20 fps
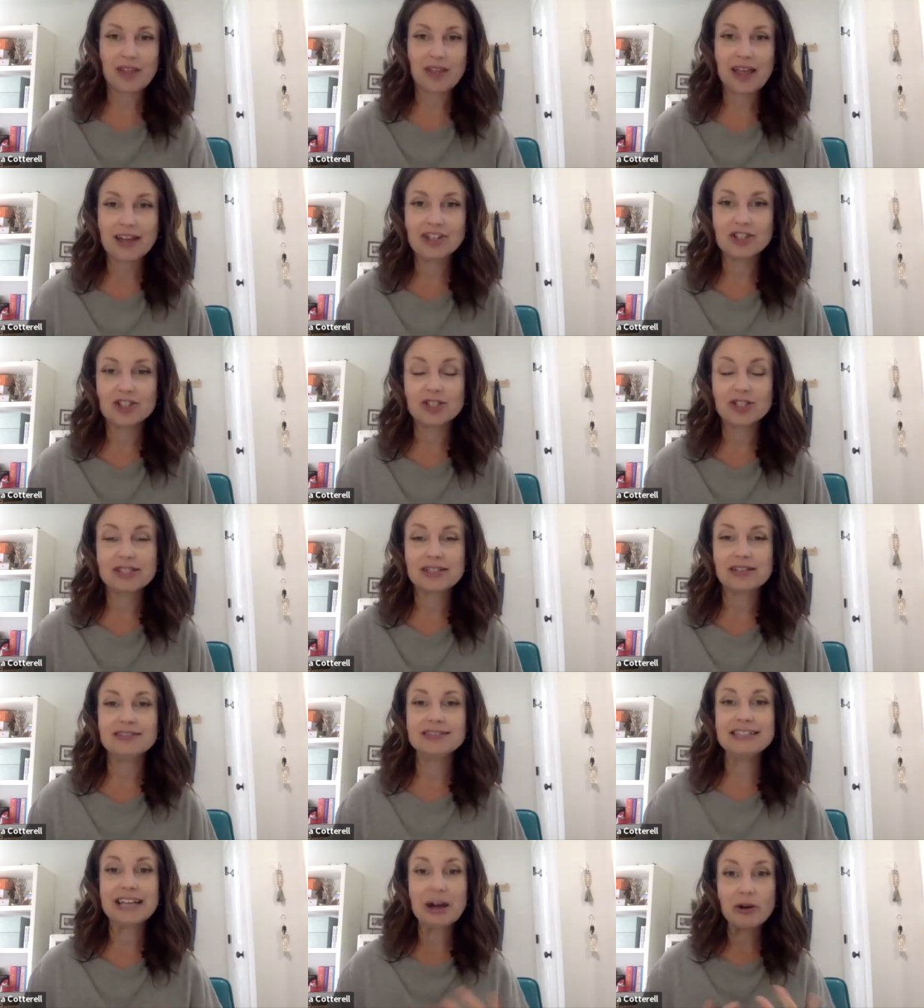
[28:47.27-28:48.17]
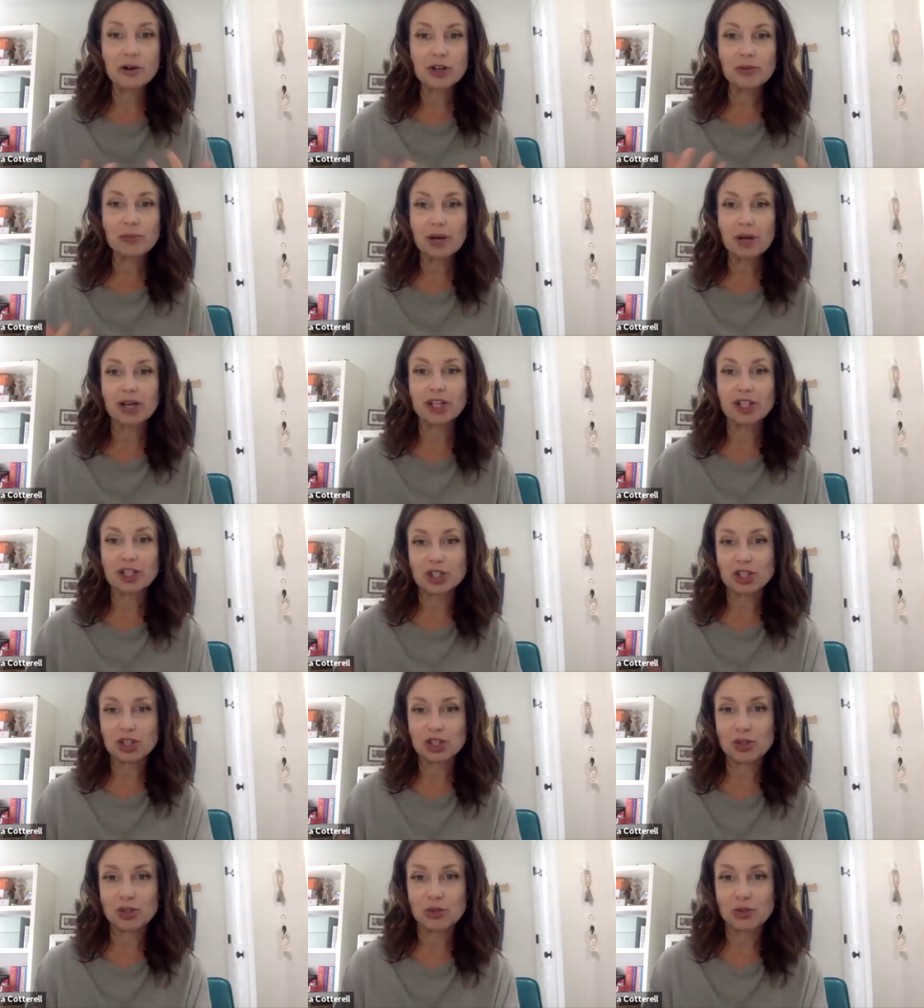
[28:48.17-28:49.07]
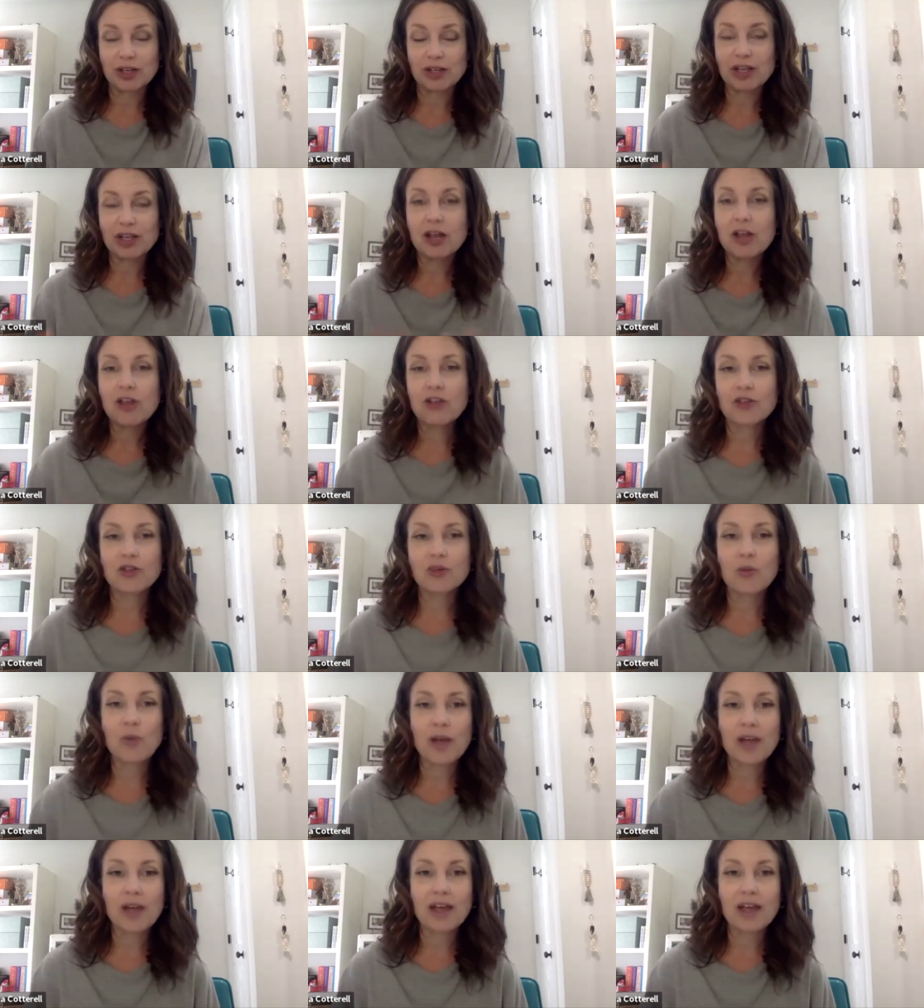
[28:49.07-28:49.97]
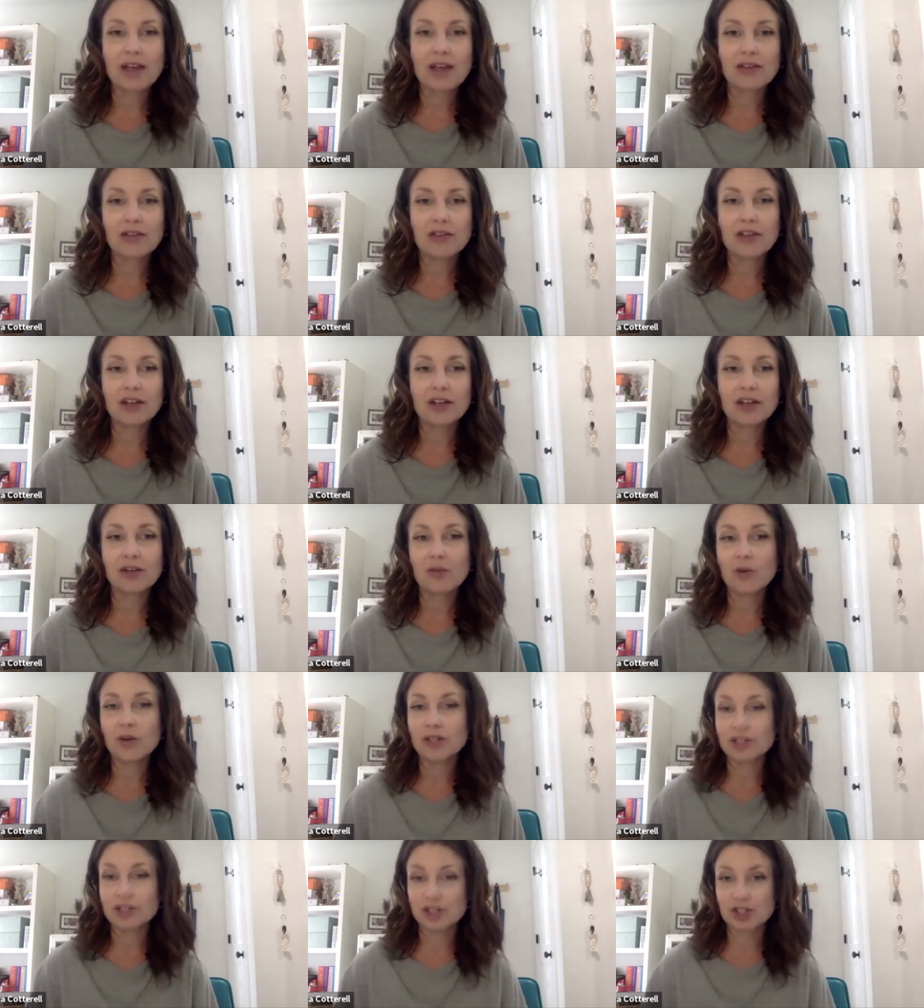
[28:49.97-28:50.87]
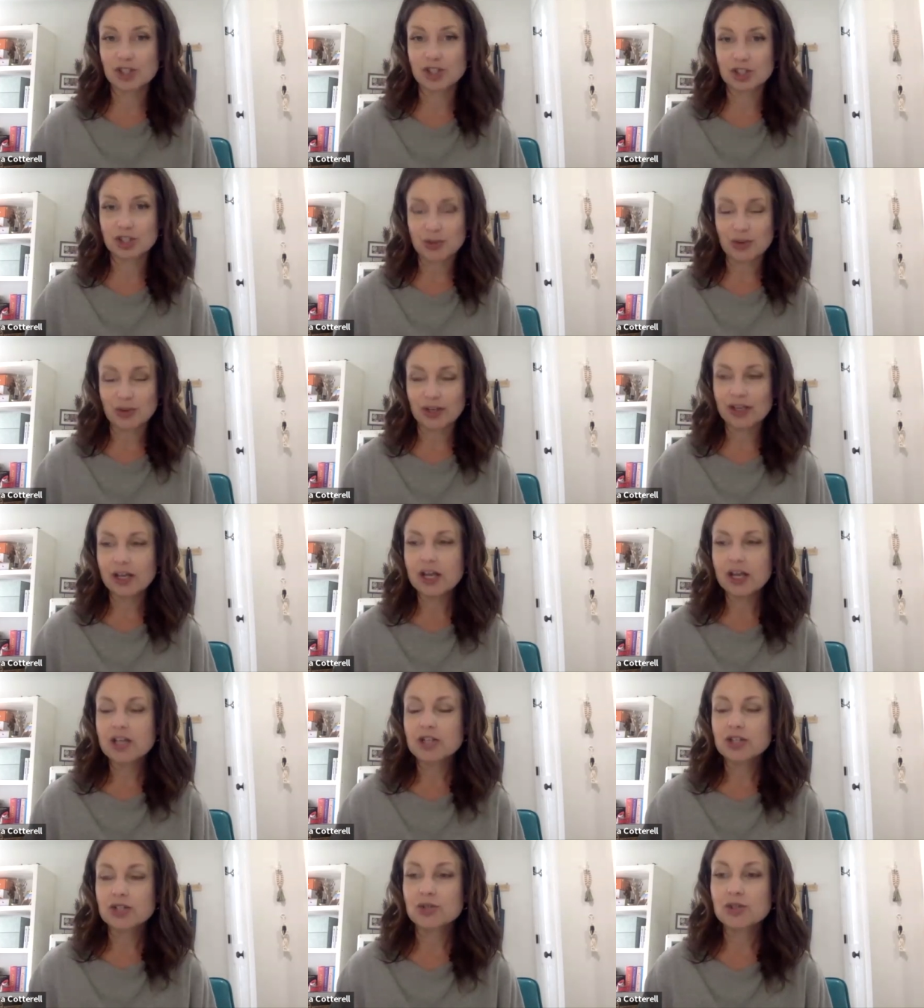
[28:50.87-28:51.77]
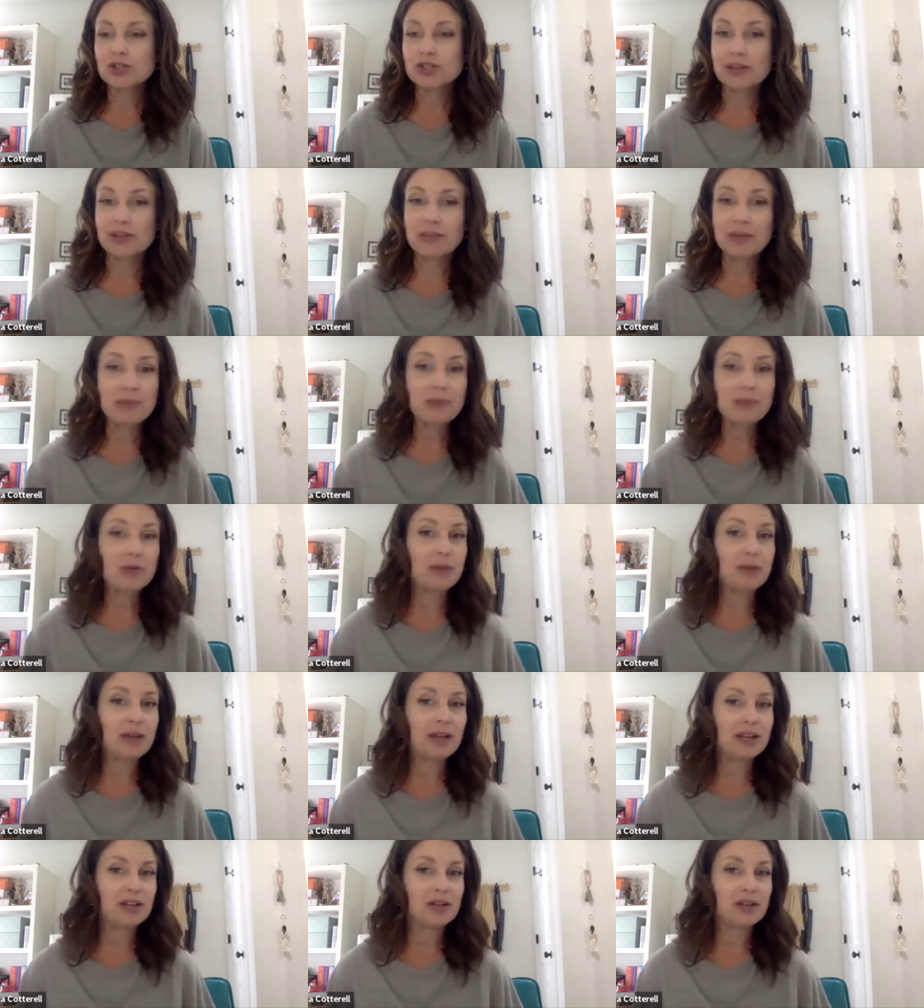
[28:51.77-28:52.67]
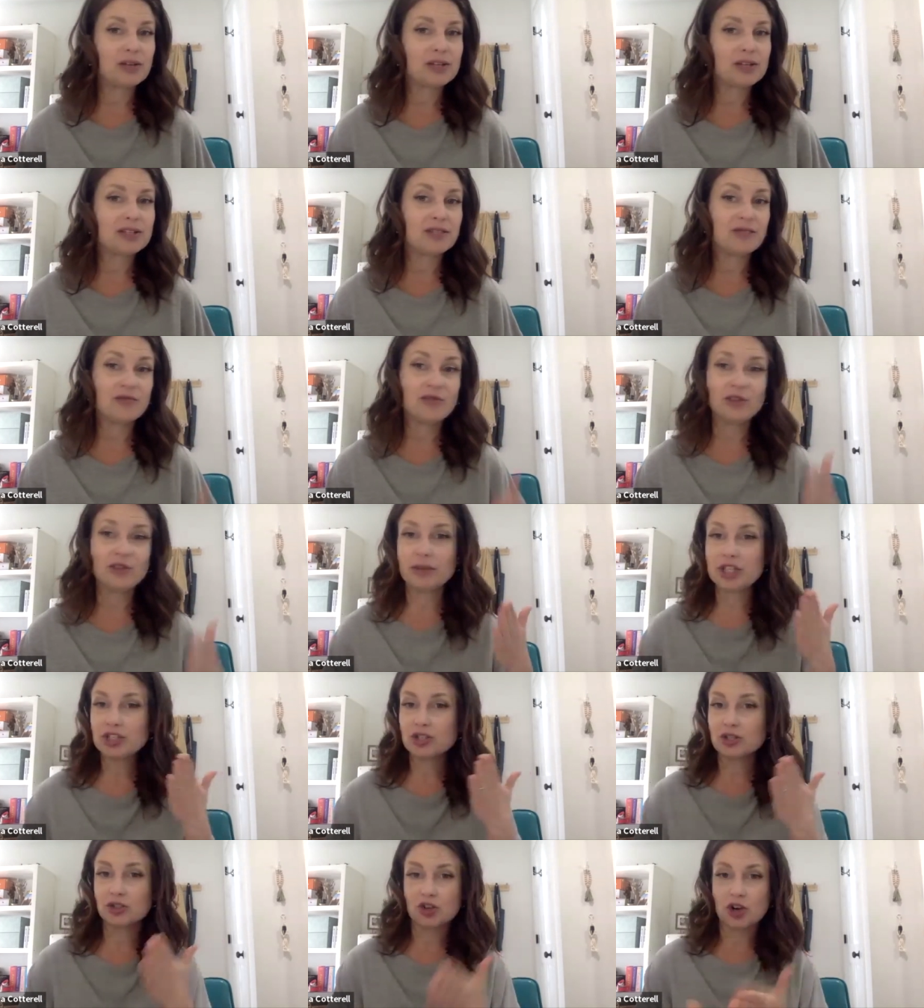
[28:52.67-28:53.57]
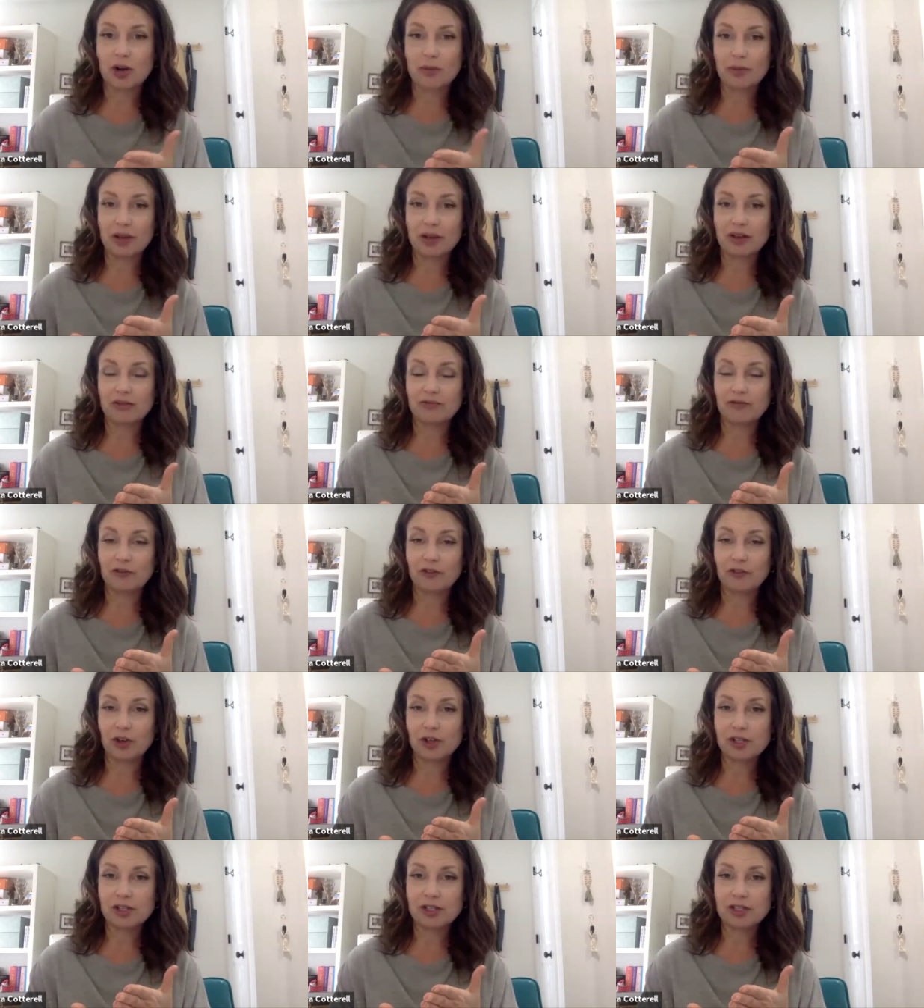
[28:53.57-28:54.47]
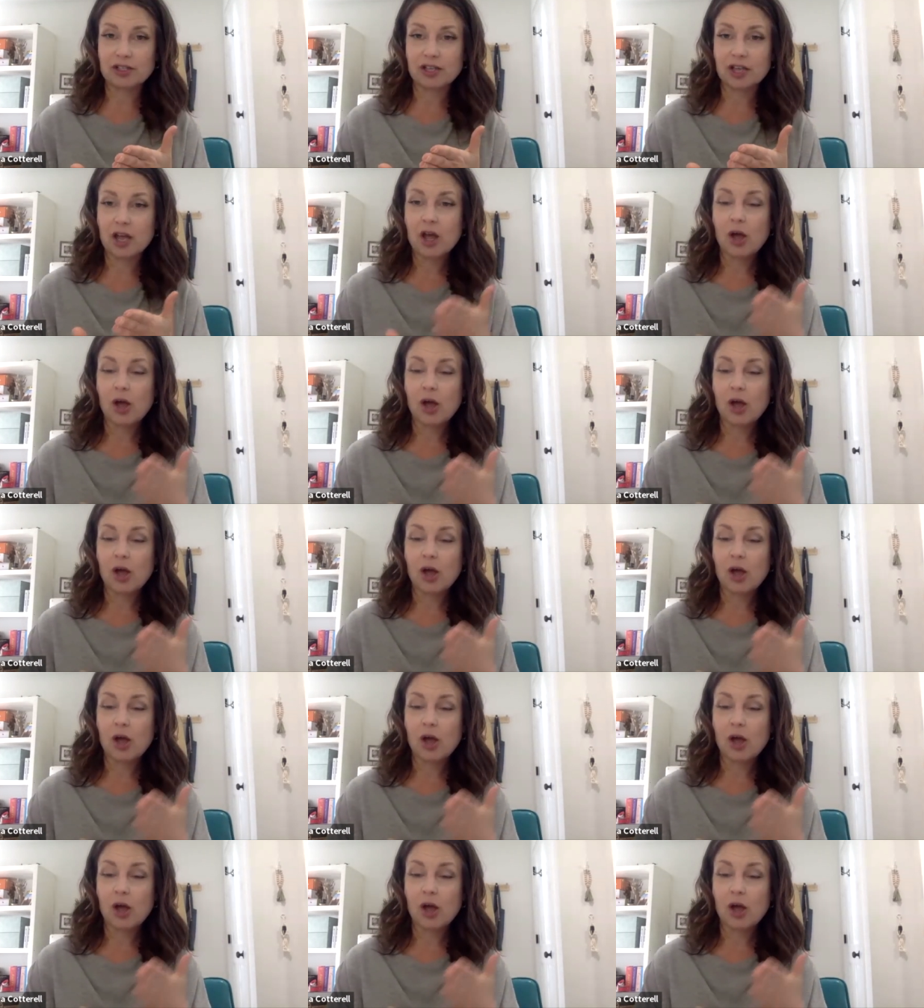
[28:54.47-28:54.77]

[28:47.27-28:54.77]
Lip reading: And just allow your body to do it the way that it wants to do it. So some people might notice inflammation dropping first,